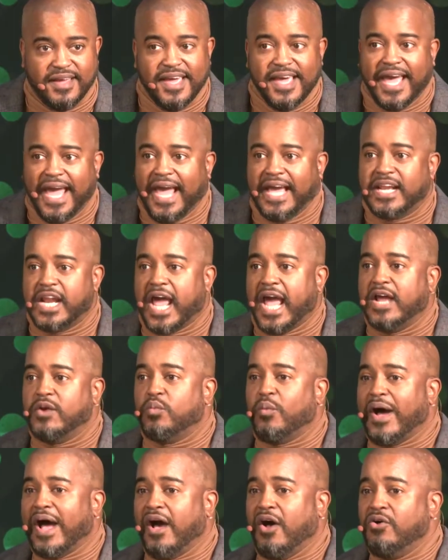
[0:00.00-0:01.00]
And, and
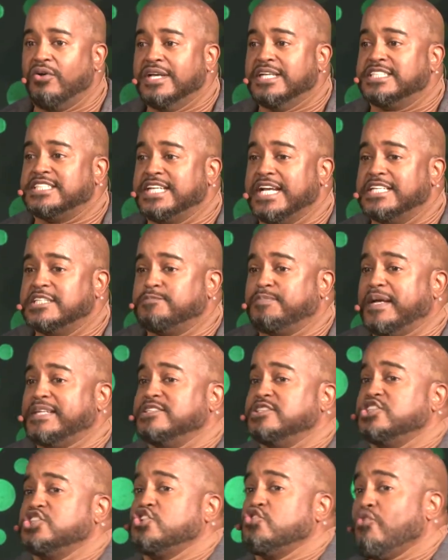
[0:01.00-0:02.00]
while she's
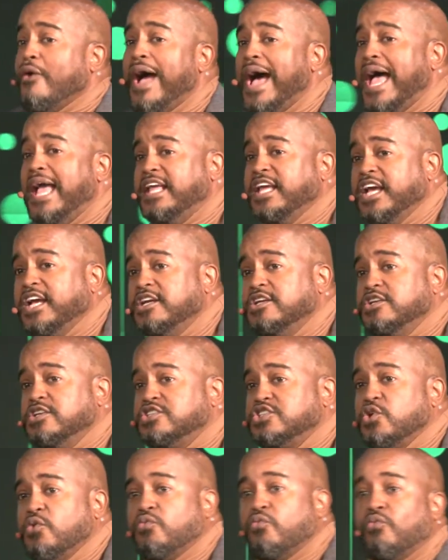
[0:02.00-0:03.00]
been trying
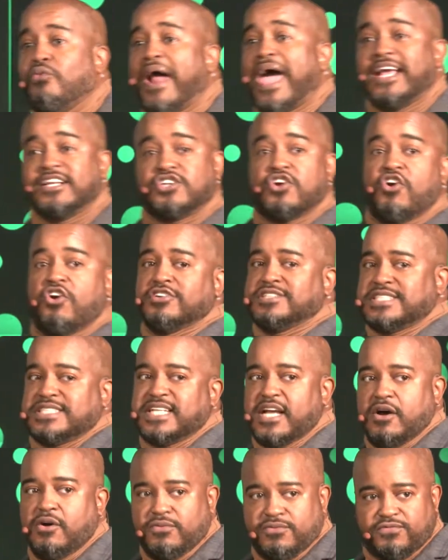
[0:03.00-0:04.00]
to right
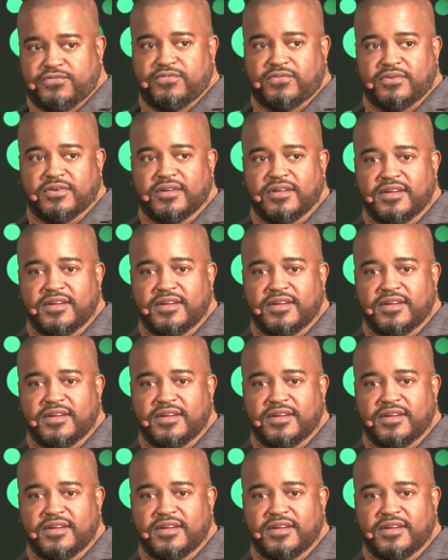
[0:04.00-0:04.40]
herself,